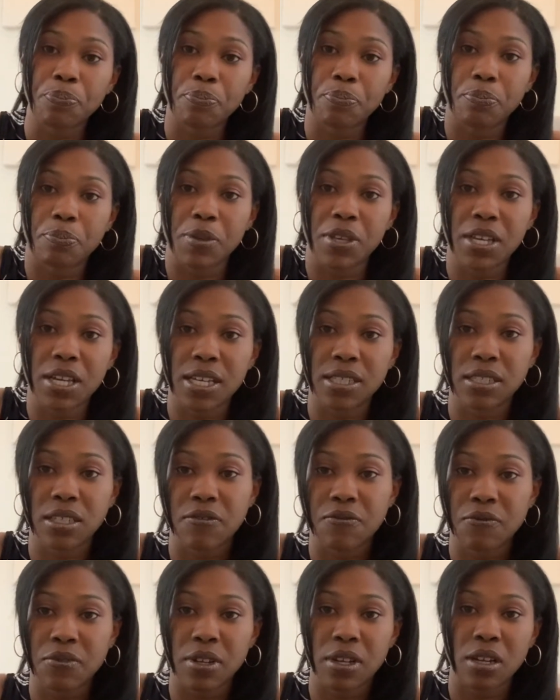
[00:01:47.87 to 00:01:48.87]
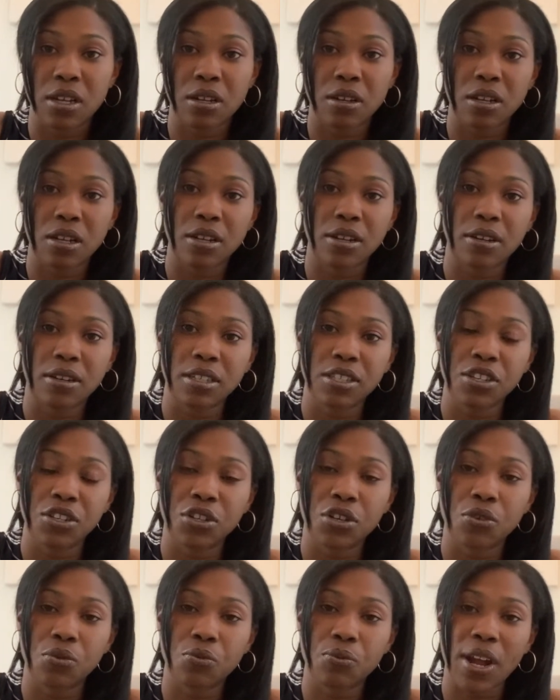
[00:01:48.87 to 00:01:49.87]
because of
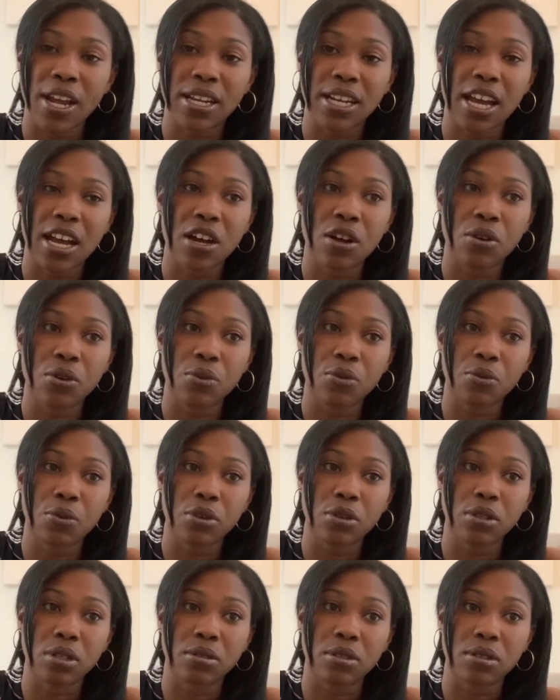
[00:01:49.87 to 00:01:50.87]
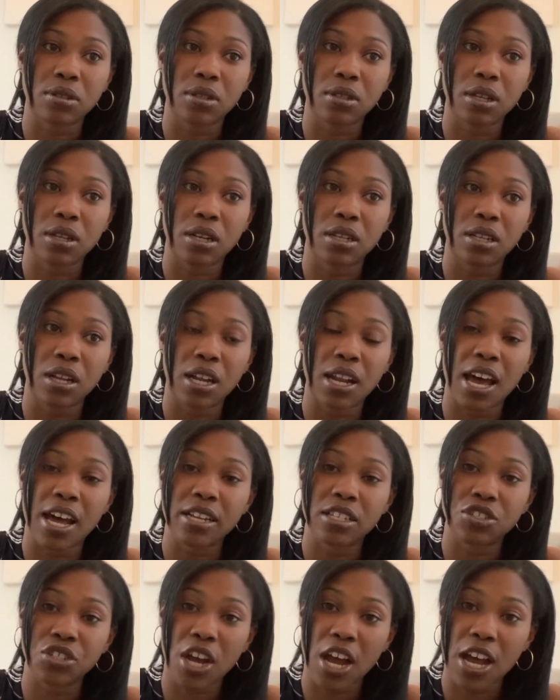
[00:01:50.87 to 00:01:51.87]
right now there are a lot
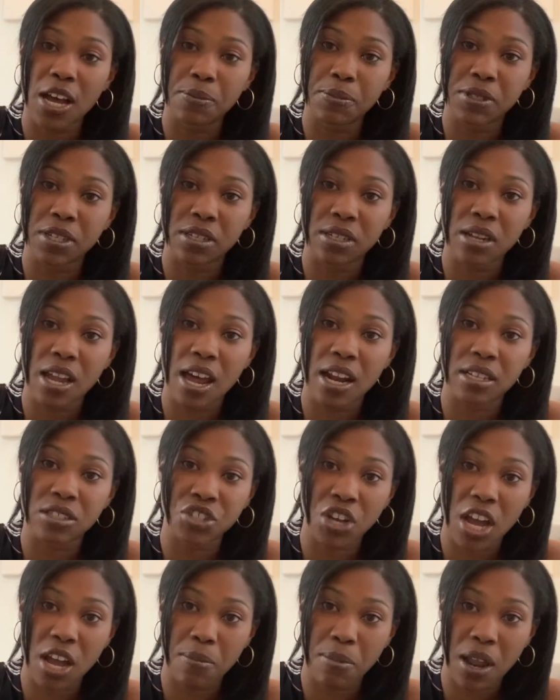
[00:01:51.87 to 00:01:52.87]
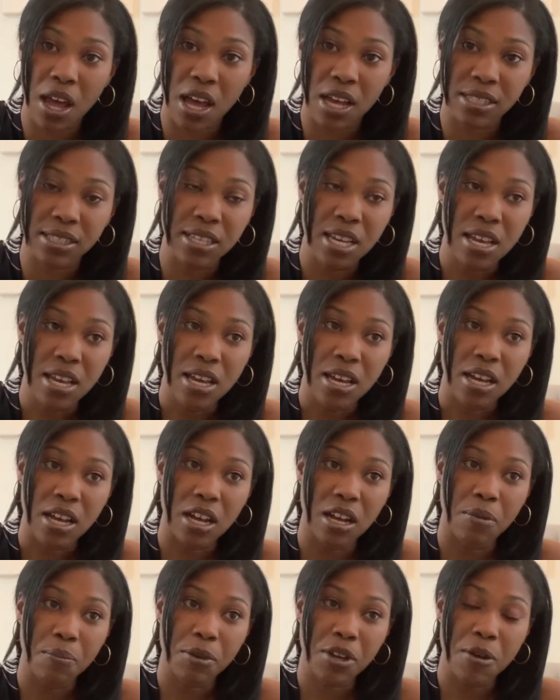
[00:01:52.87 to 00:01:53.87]
of job loss
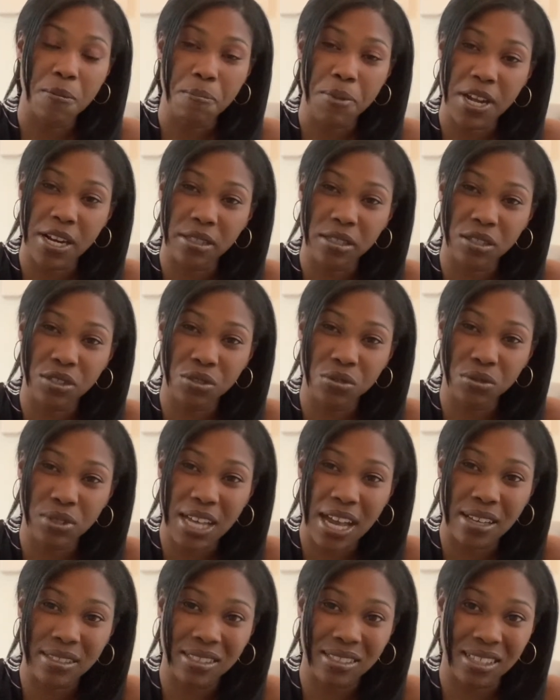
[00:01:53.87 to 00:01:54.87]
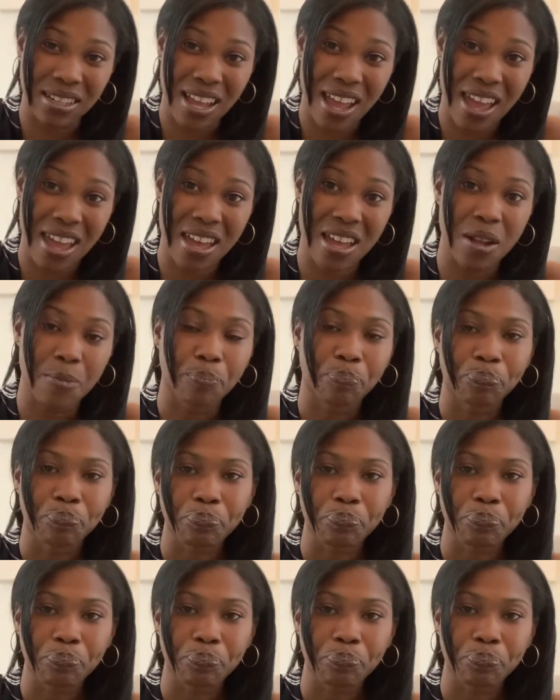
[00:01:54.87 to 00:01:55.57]
compared to 2008.